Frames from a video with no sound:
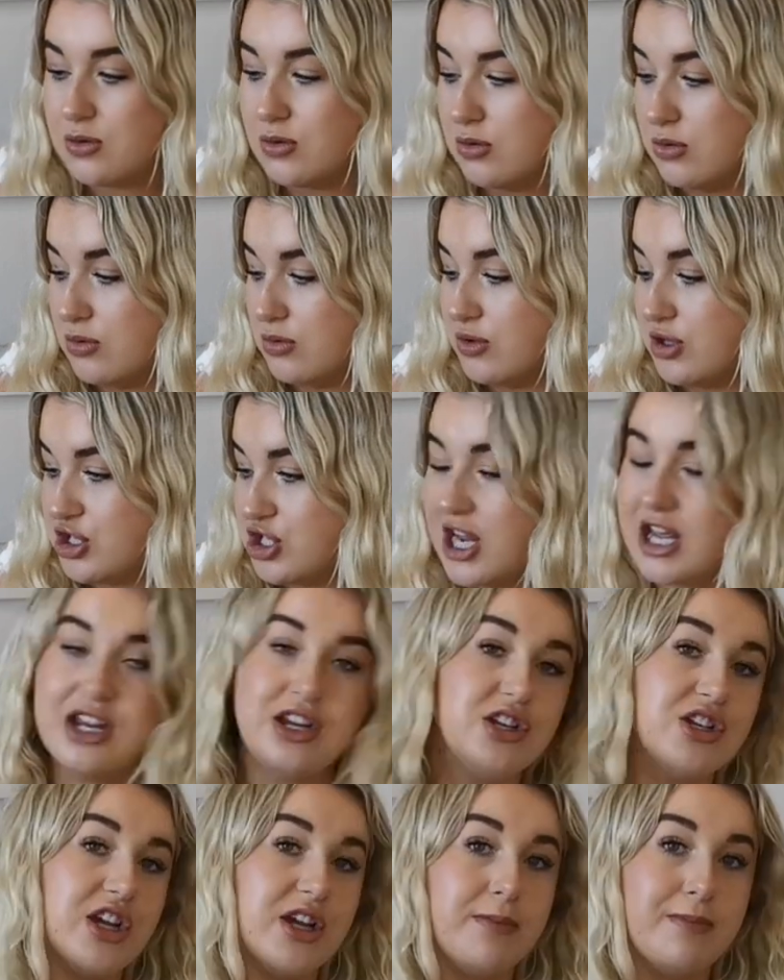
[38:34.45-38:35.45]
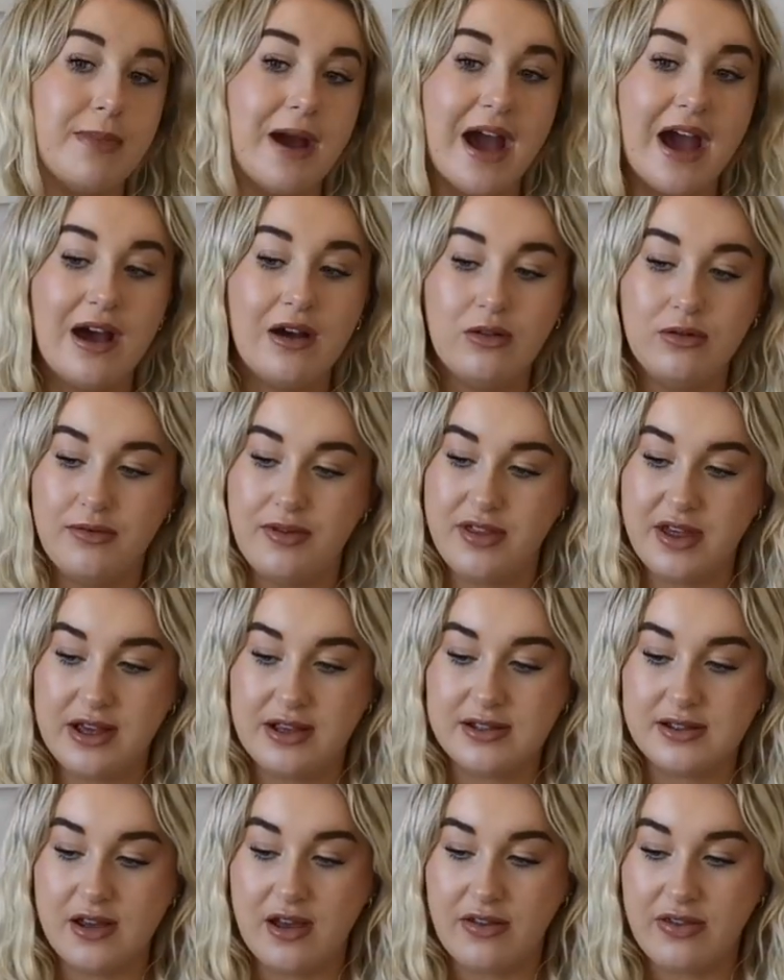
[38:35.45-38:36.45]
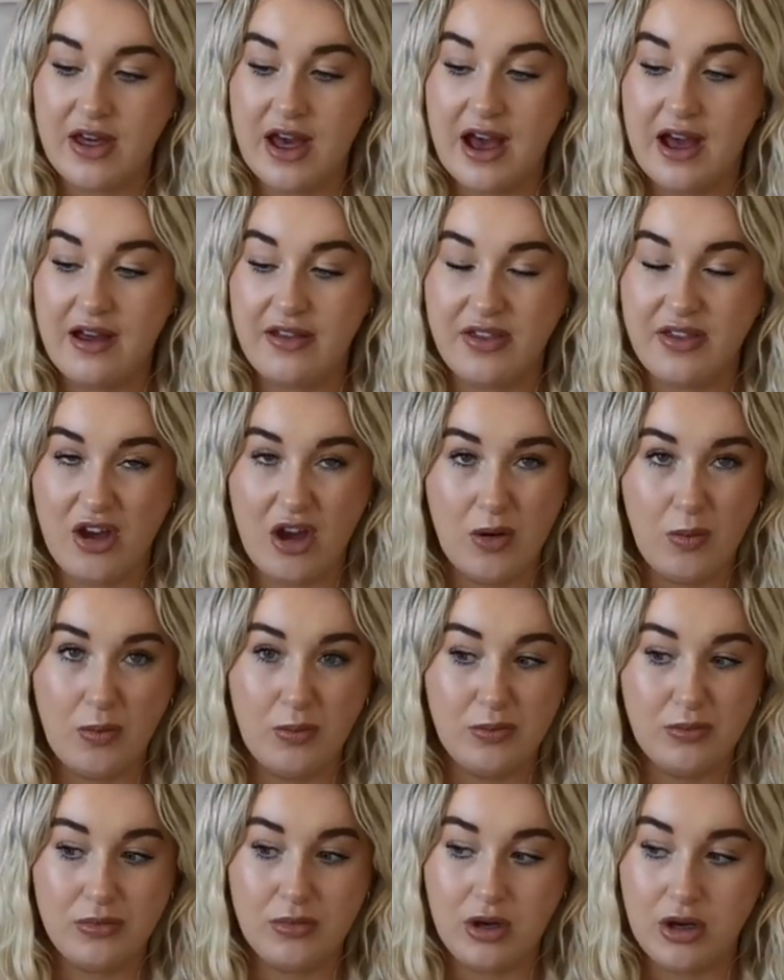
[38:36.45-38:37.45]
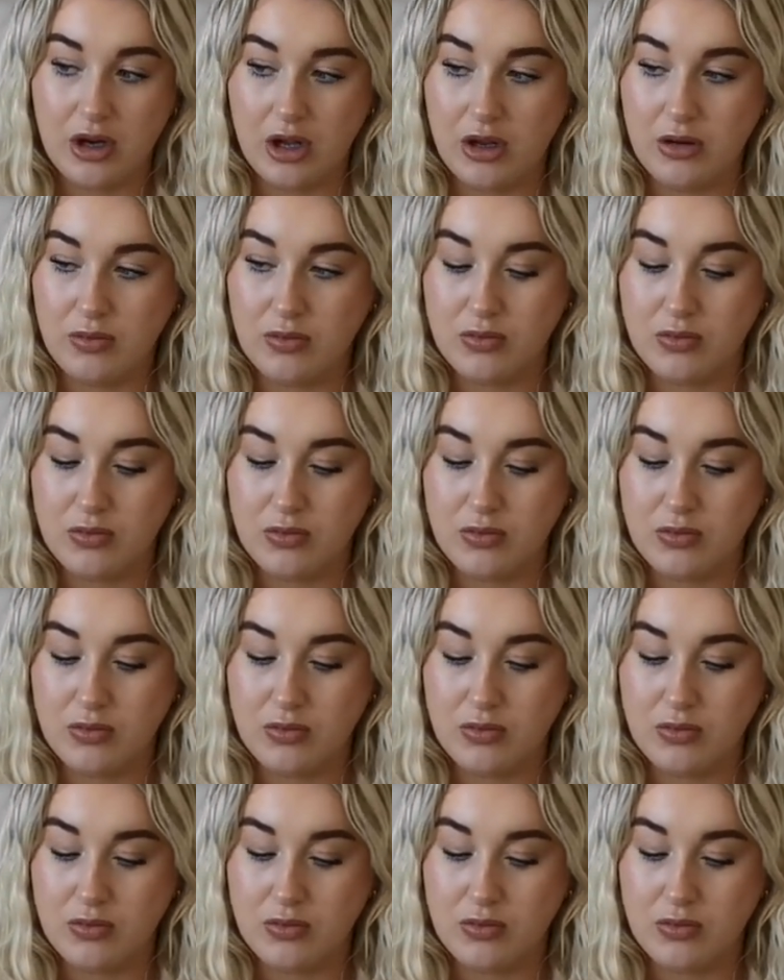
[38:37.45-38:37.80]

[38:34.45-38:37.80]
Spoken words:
or the changing mat and things like that, that I, you know,